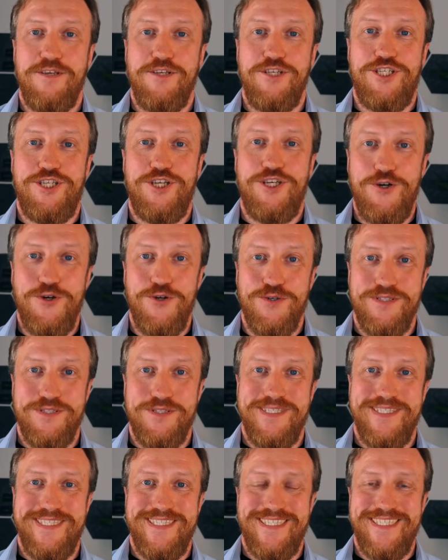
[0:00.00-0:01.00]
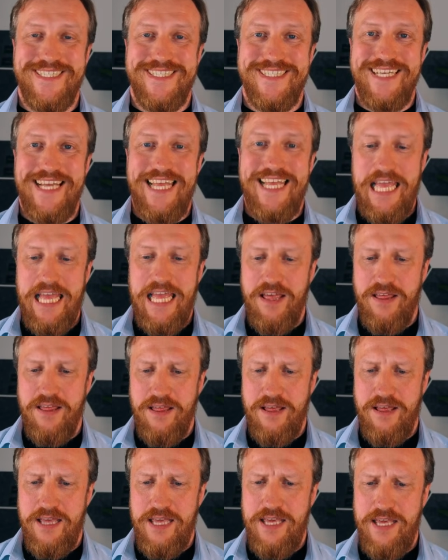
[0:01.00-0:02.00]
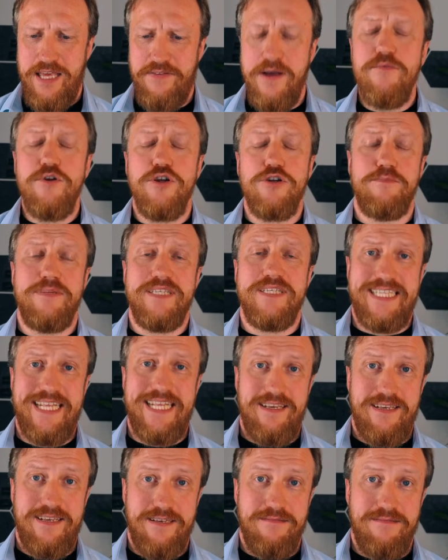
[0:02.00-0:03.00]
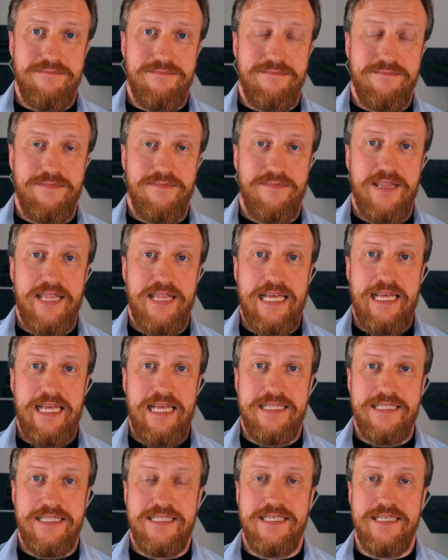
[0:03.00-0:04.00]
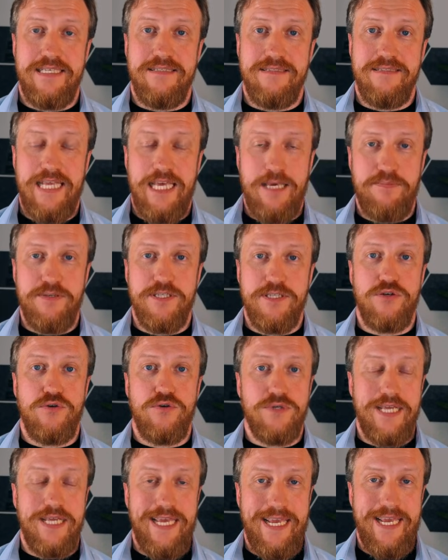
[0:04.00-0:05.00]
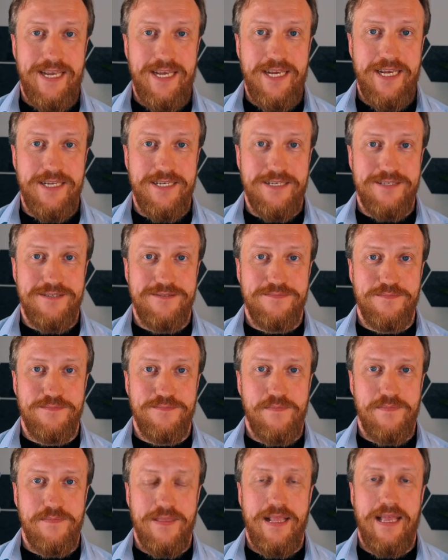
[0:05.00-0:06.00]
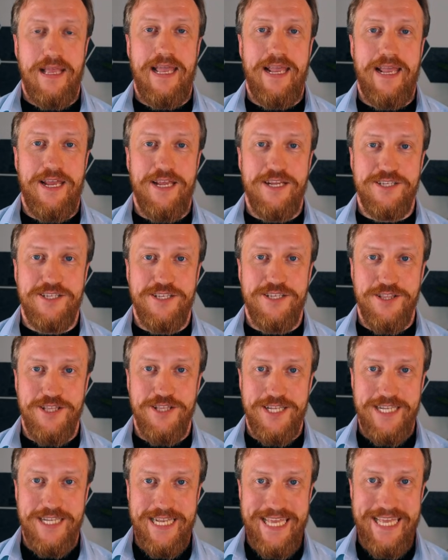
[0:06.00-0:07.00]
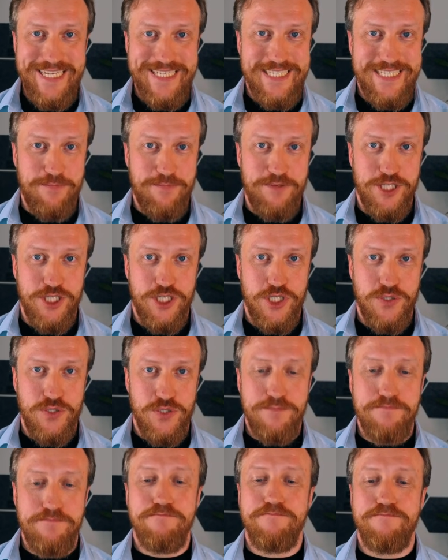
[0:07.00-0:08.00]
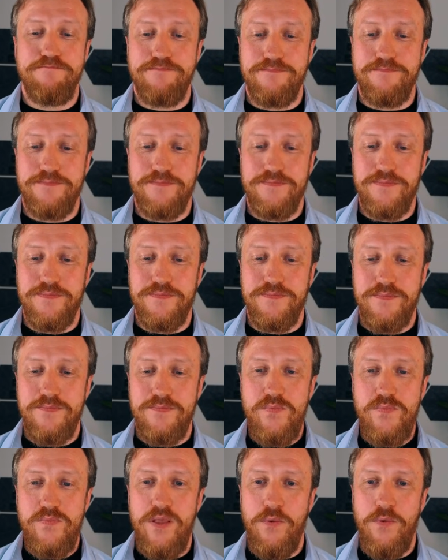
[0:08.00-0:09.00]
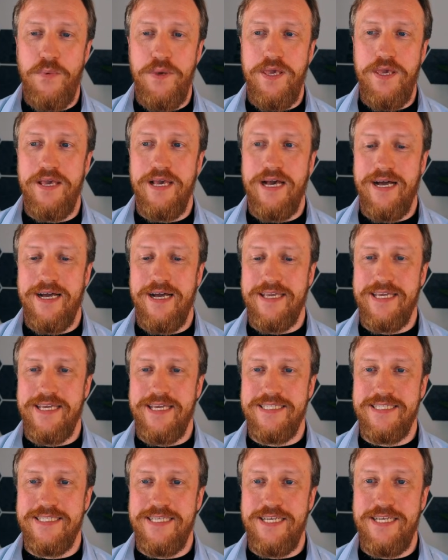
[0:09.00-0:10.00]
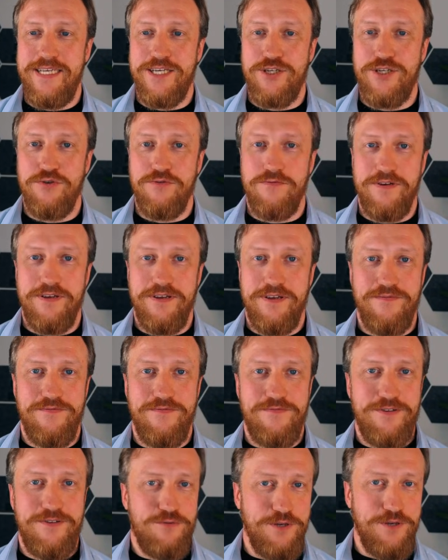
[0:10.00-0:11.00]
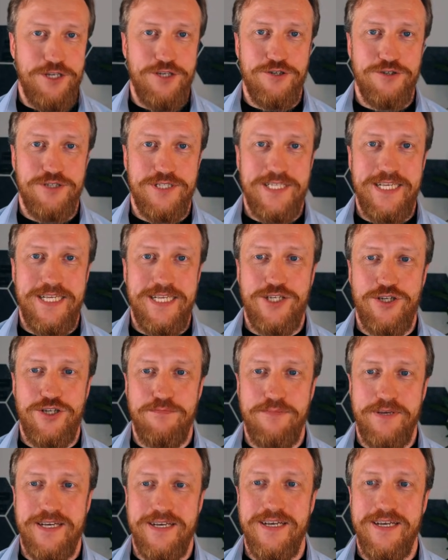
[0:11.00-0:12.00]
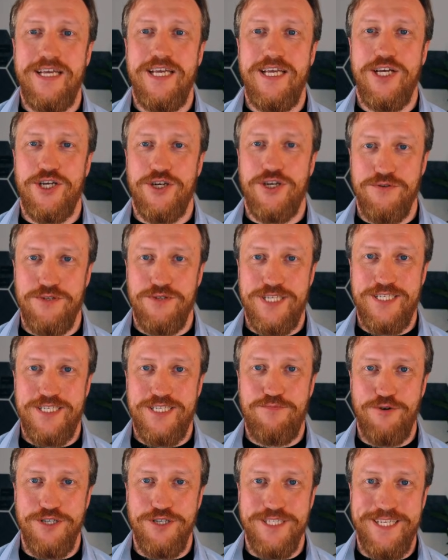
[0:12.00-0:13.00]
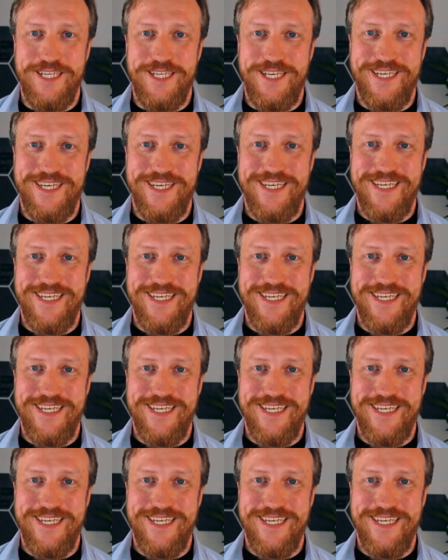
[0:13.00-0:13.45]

So, if I'm not mistaken, that's an episode 8, and in the next episode, we are getting to a very interesting topic, context poisoning.